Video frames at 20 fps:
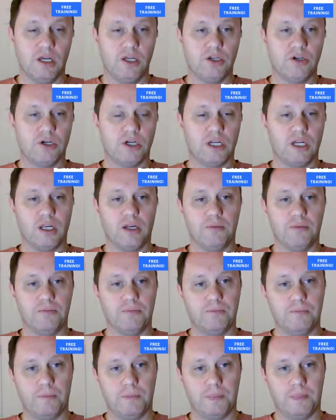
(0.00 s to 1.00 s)
You're going to,
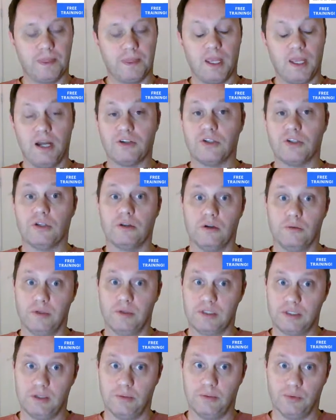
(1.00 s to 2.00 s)
actually a little bit
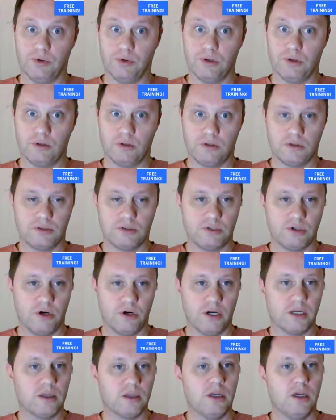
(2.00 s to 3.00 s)
simpler,
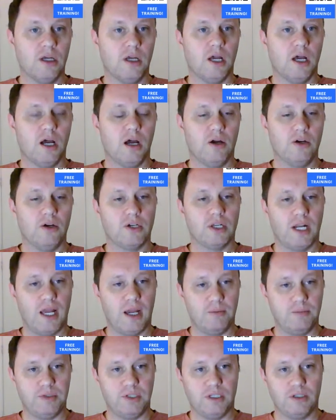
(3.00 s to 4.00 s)
sorry. You're going to
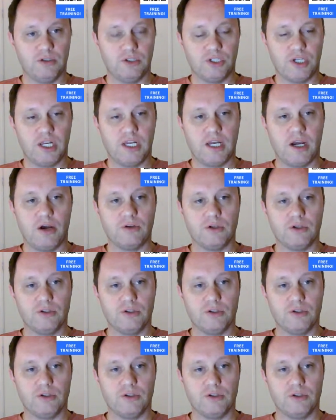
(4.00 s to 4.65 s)
empty and shake out your